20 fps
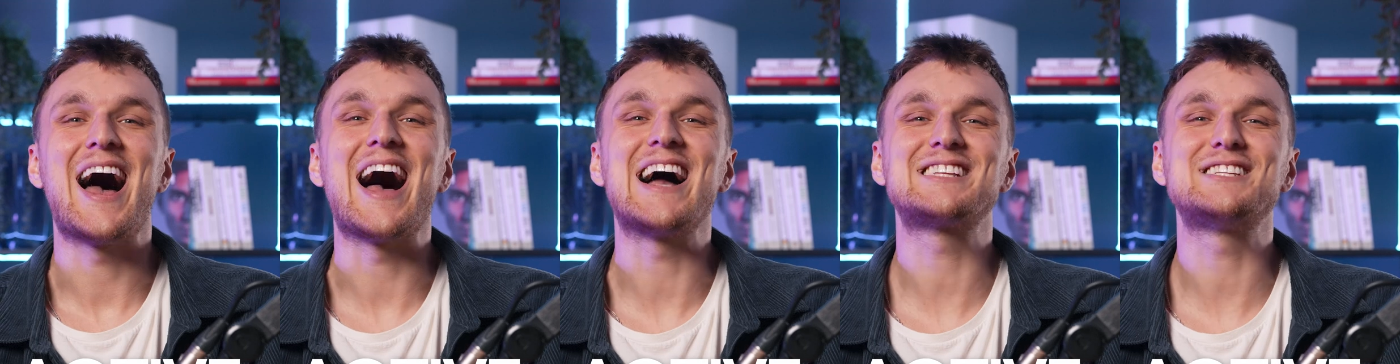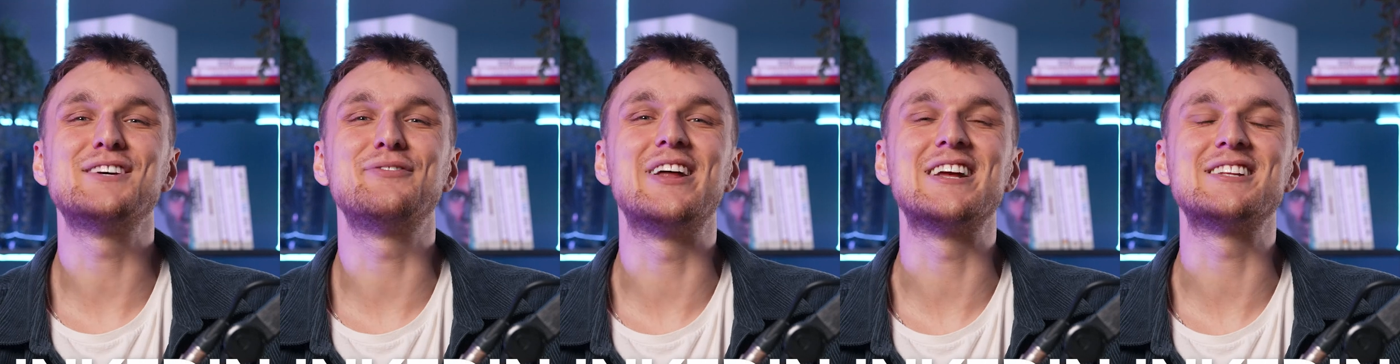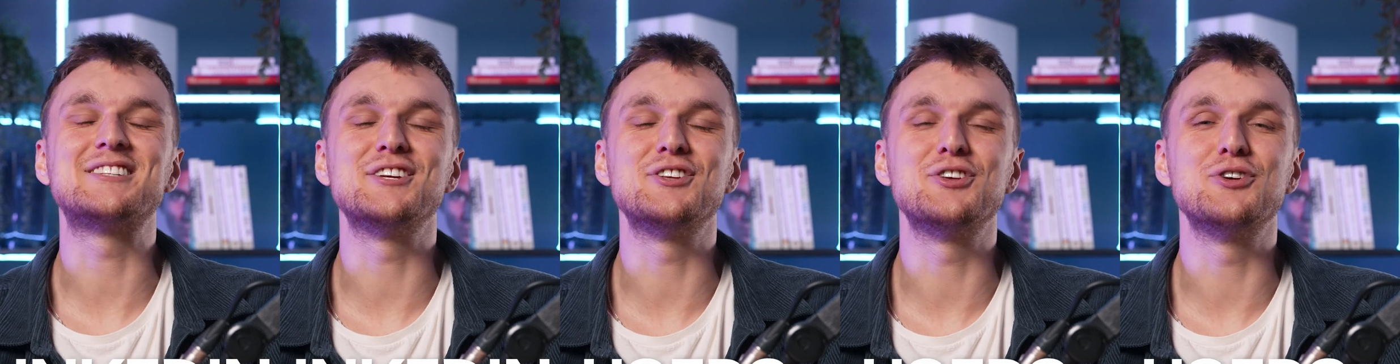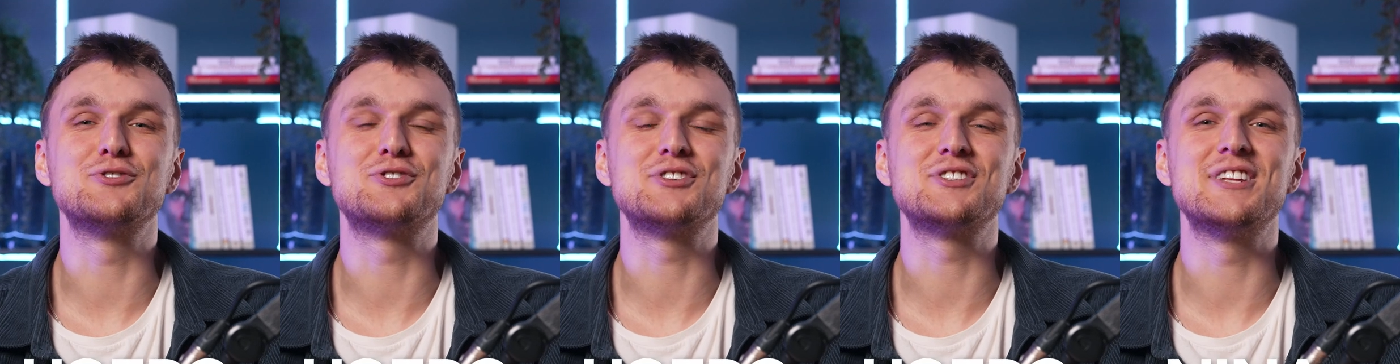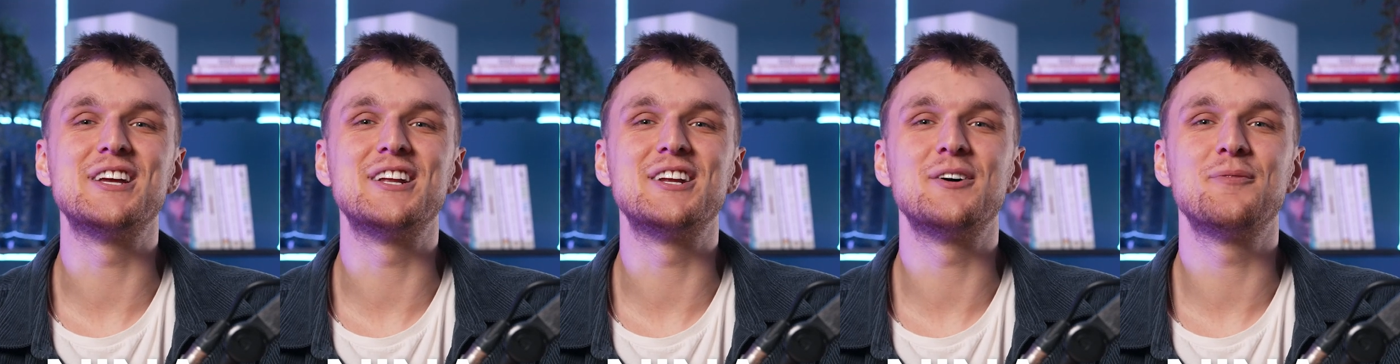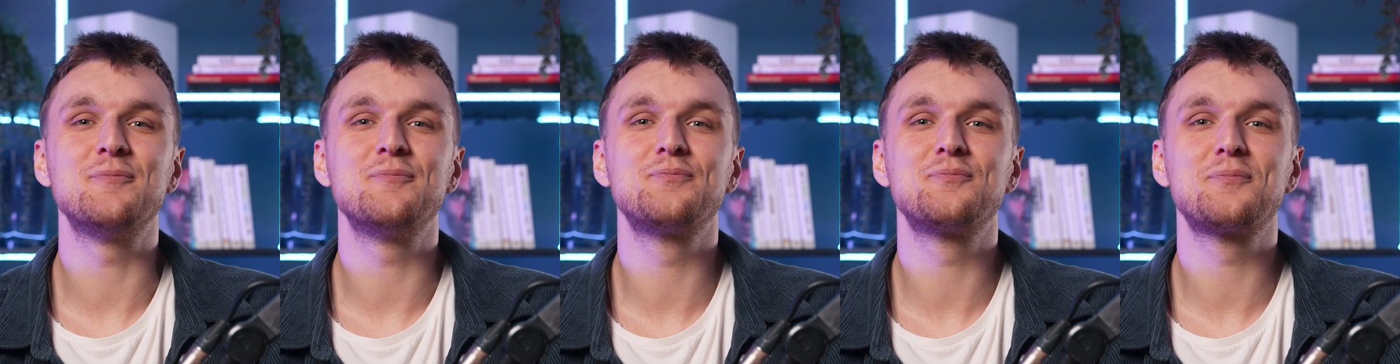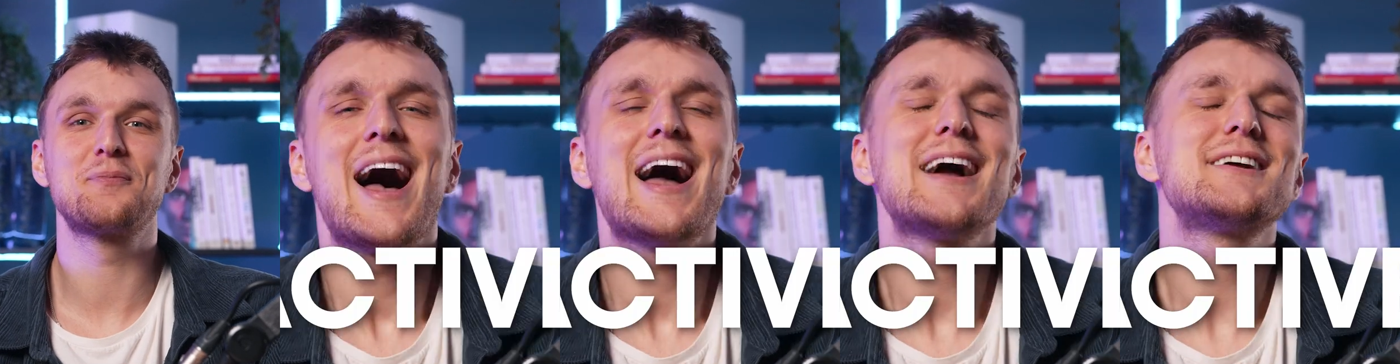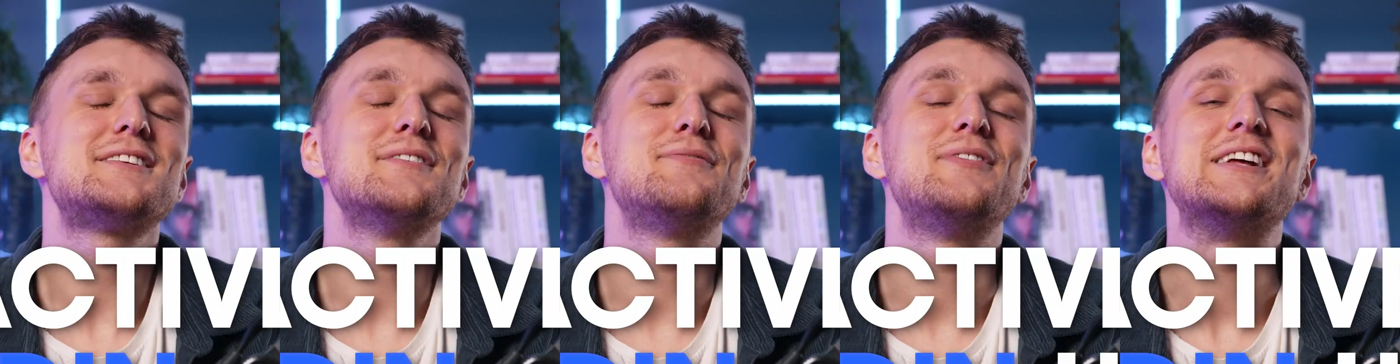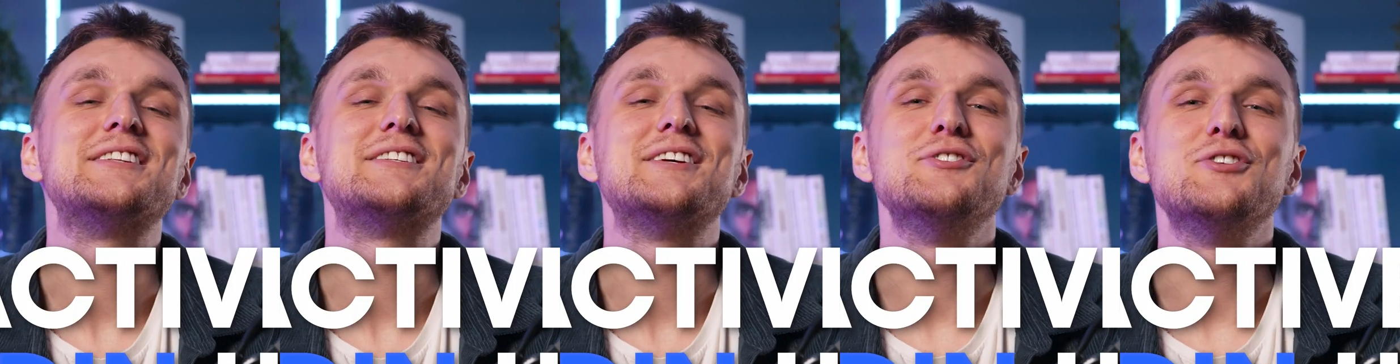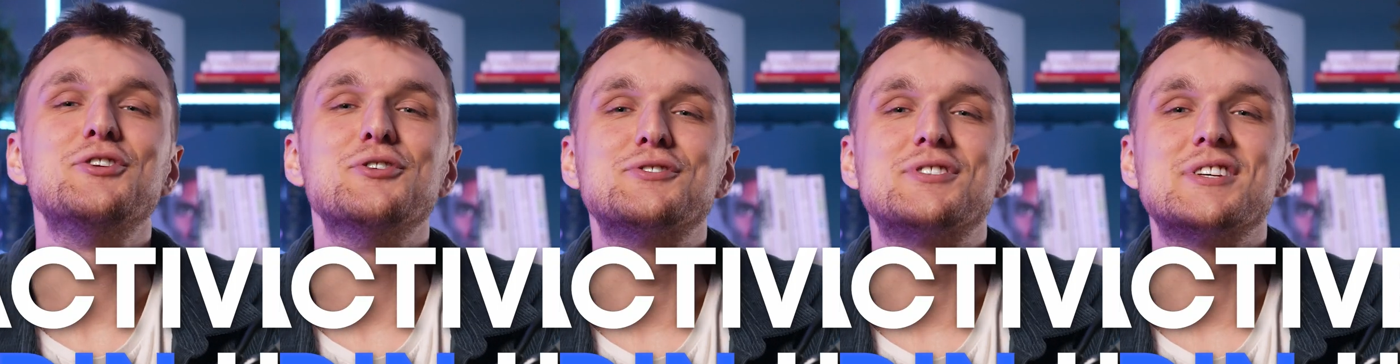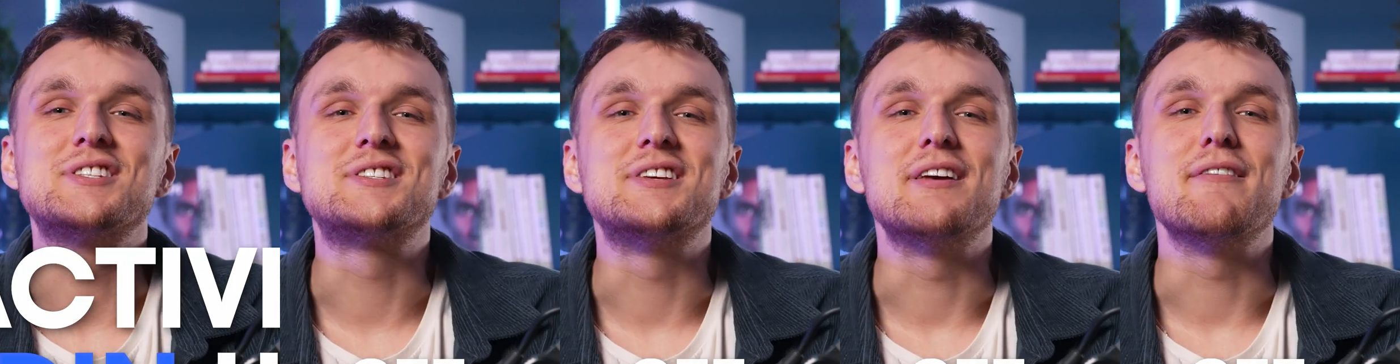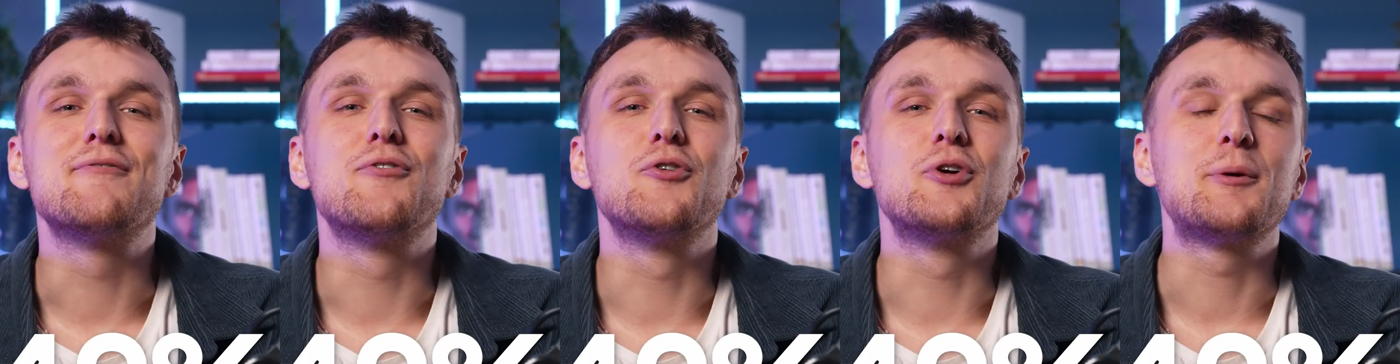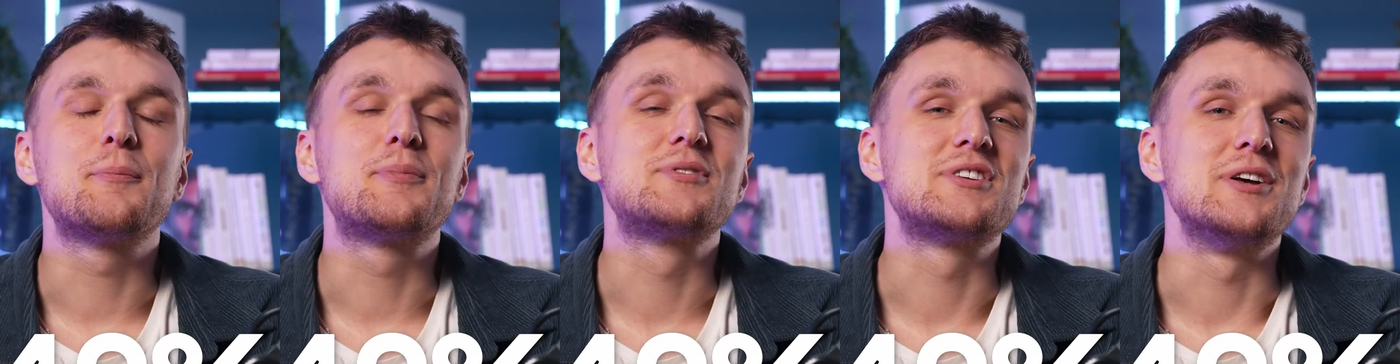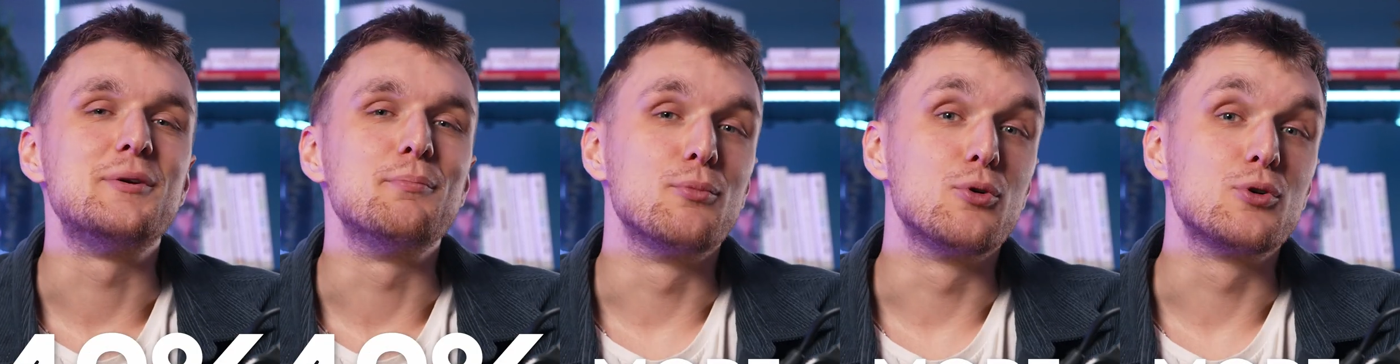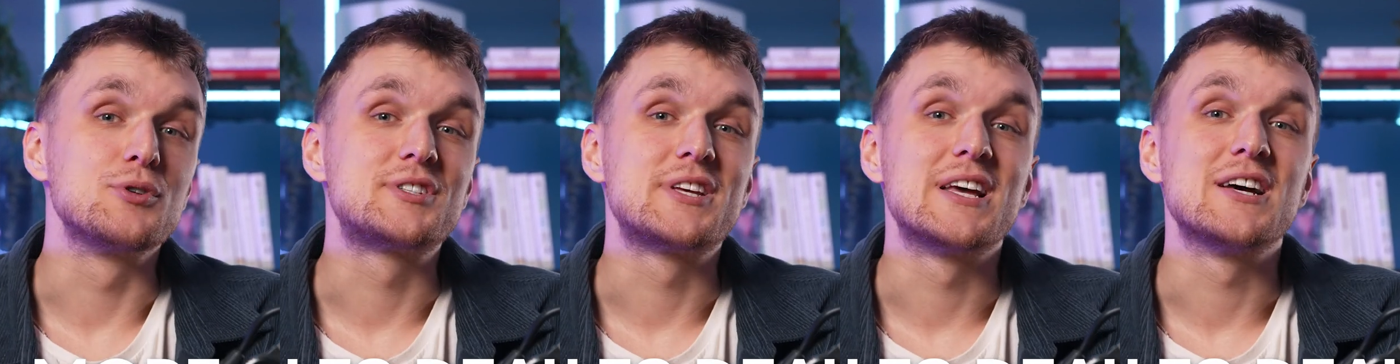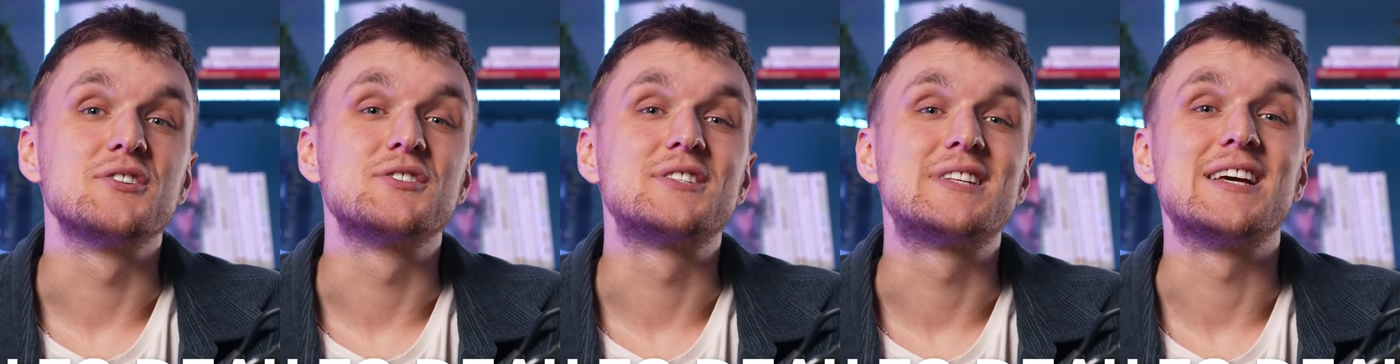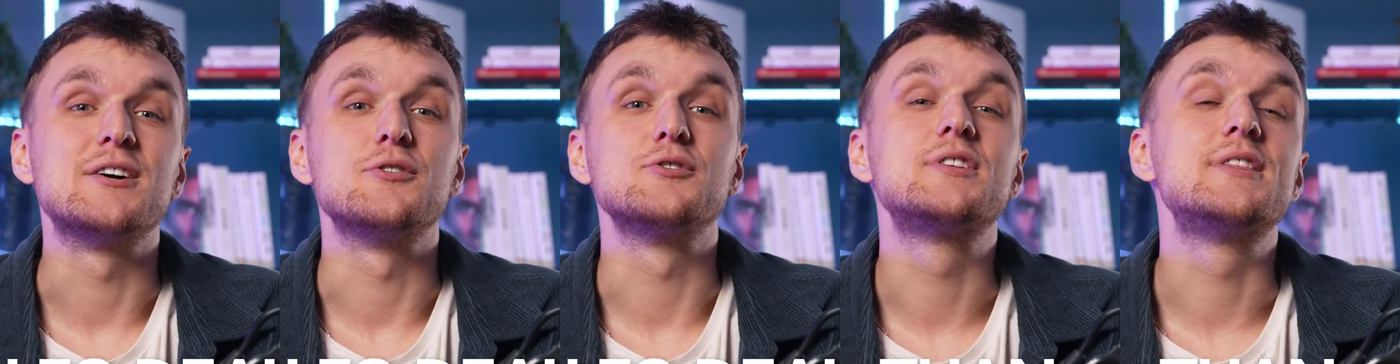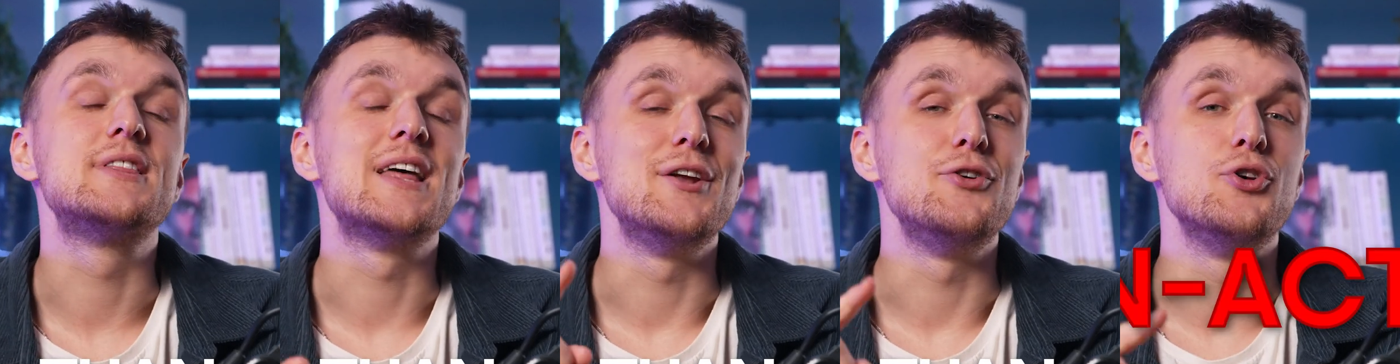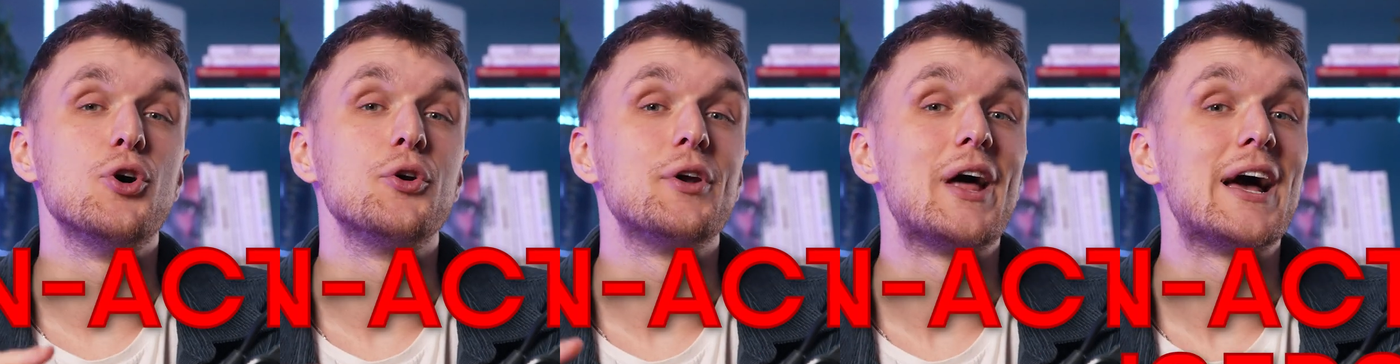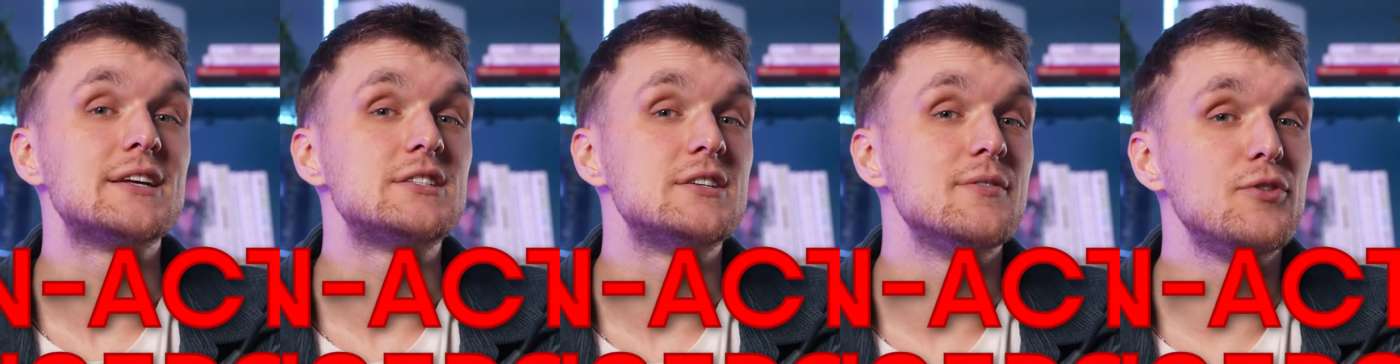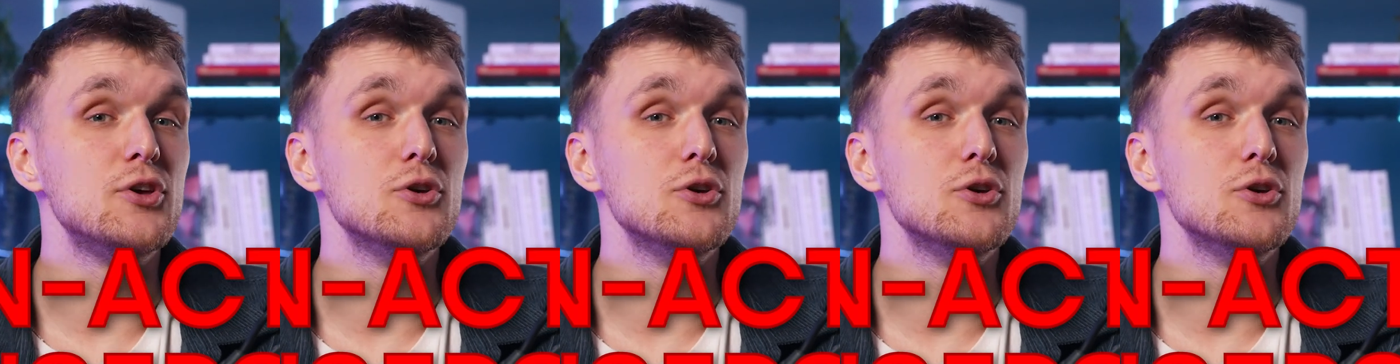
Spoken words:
Active LinkedIn users, Nina. Active LinkedIn users see 40% more sales deals than non-active